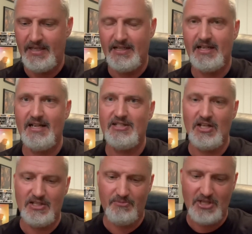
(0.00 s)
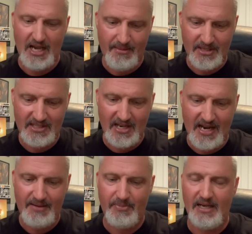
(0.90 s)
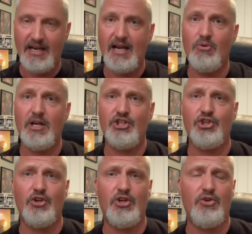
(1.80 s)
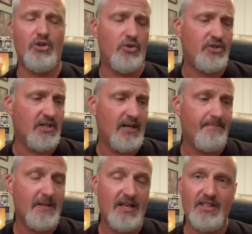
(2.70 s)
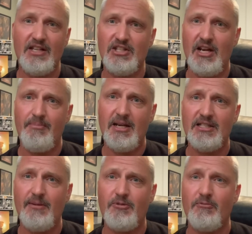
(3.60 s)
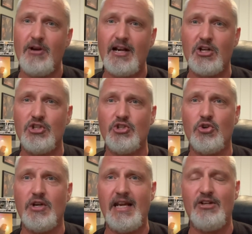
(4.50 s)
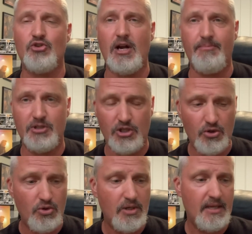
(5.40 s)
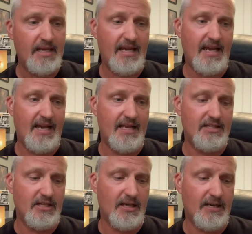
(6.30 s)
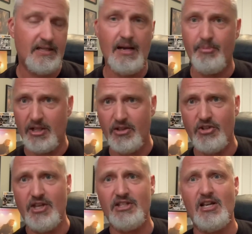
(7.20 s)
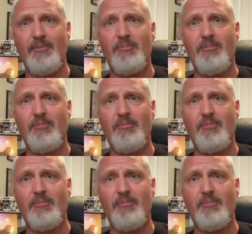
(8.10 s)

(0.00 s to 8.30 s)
got to set some time aside, but I want to show you those uh, things that I picked up from Record Store Day Drop two and uh, a couple other things that I